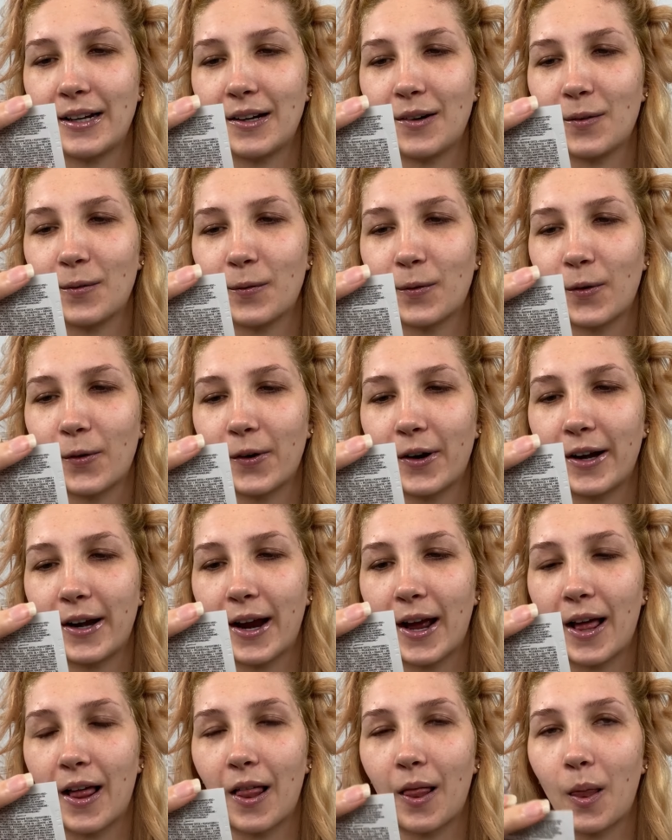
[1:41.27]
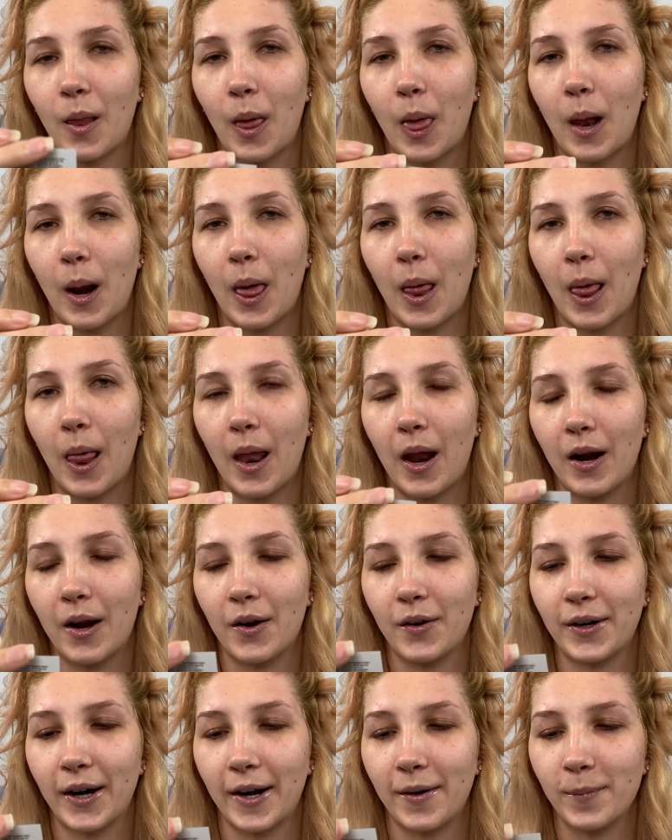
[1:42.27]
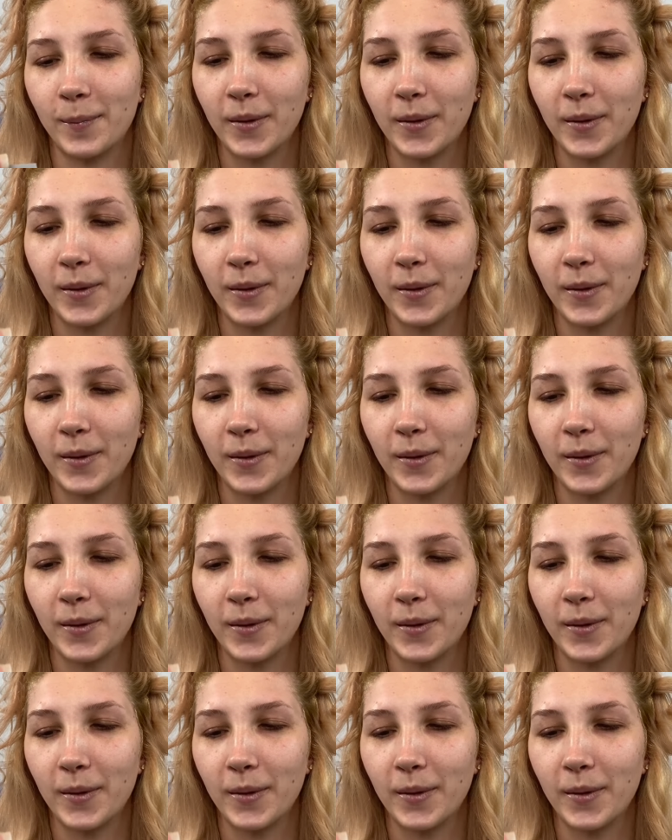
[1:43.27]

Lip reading: Royale, okay.